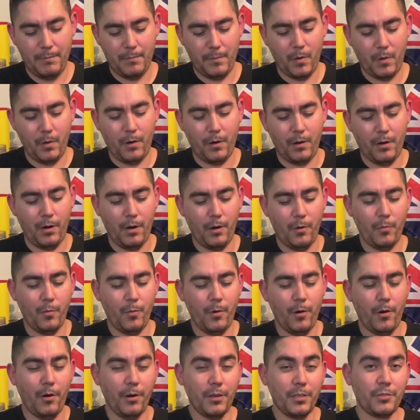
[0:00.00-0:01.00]

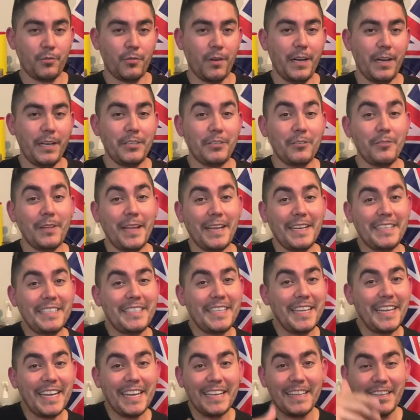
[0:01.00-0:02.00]
Or trying to like
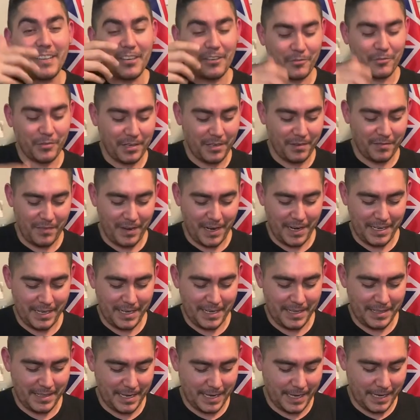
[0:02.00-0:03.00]
dig in there and try to find
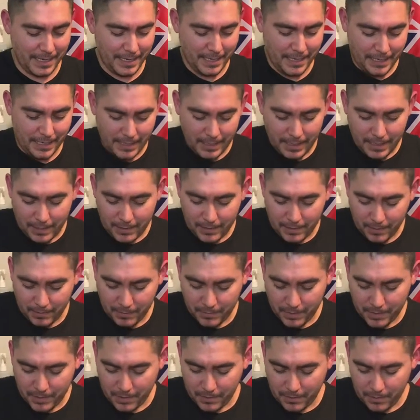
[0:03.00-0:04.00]
anything. So I'm
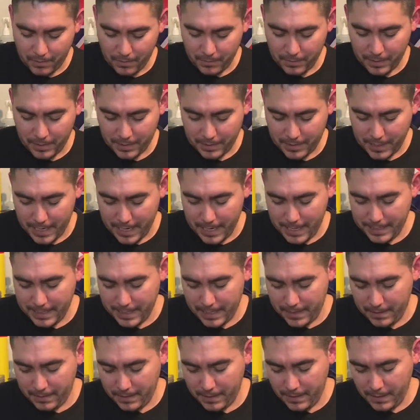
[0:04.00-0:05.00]
just gonna hold this guy
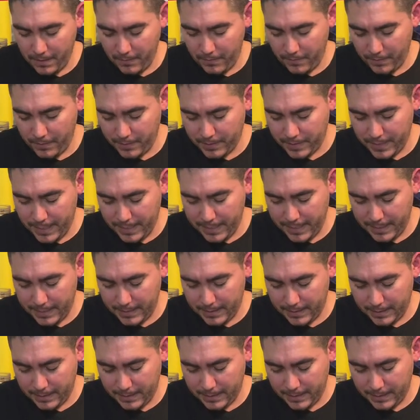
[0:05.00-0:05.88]
down here for a second.